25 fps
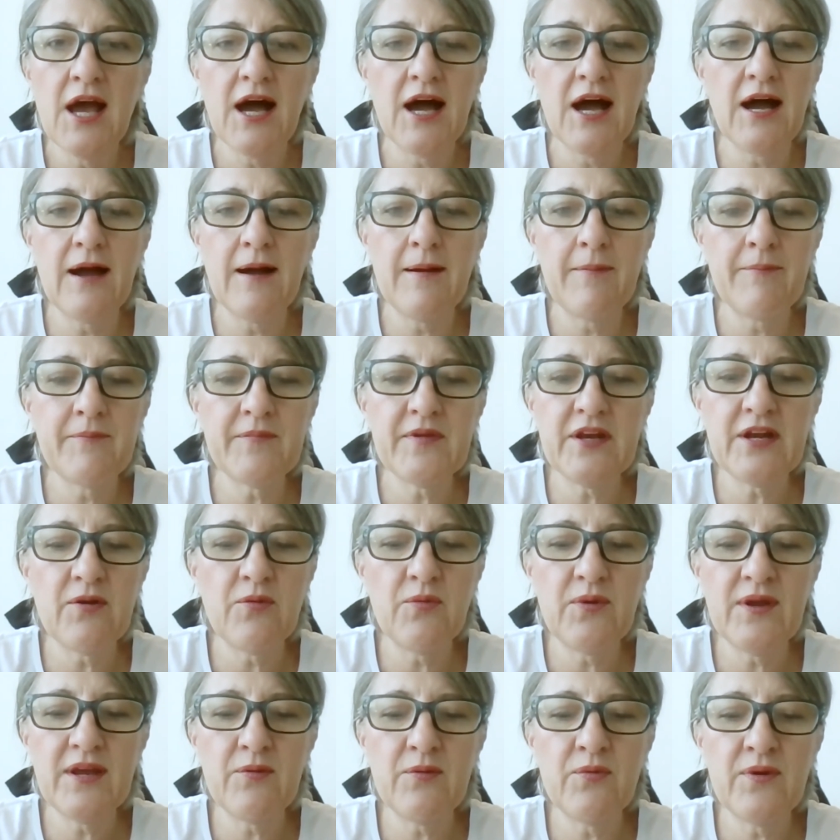
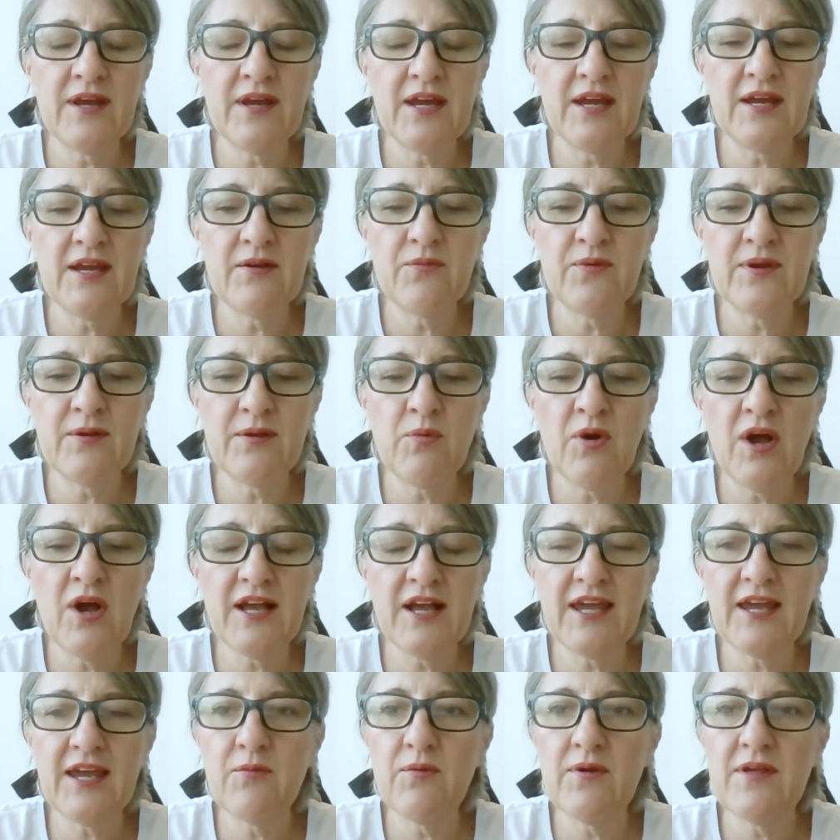We're
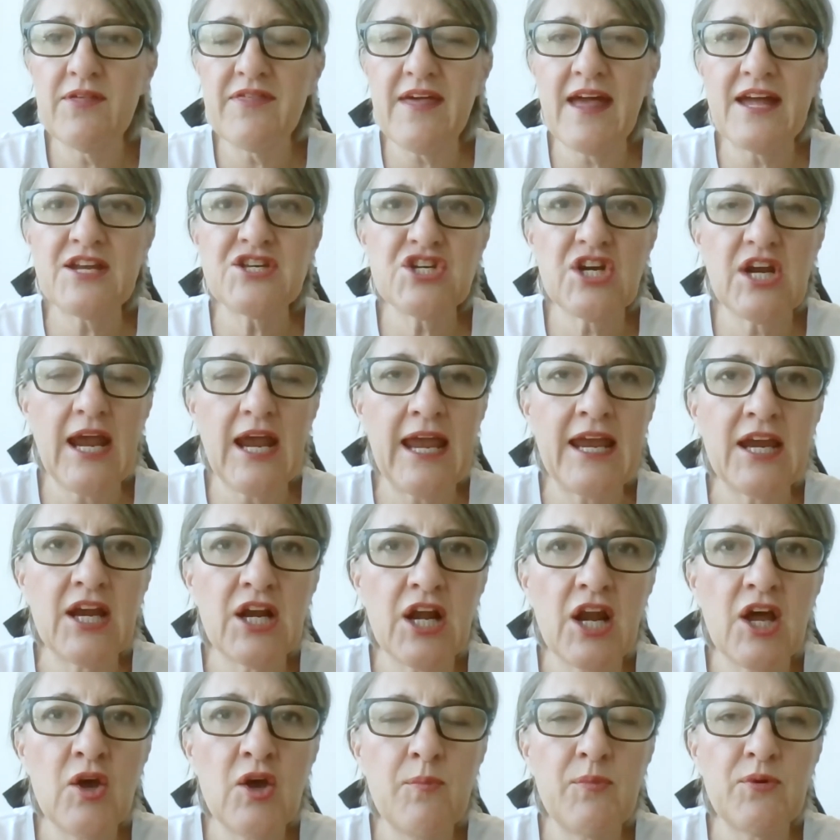working with Educate
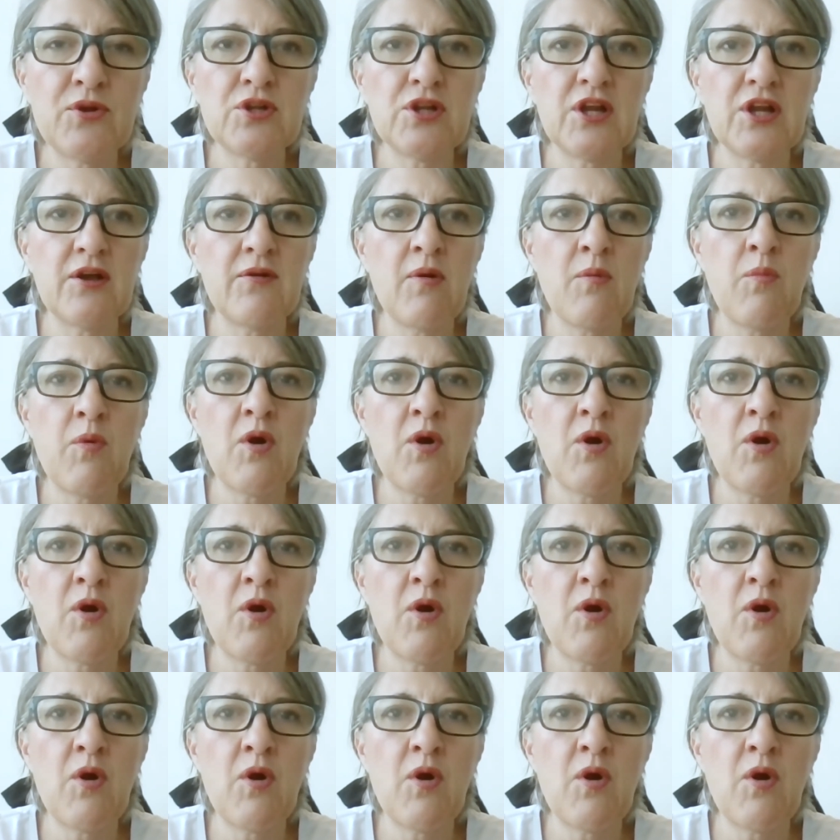Global, who are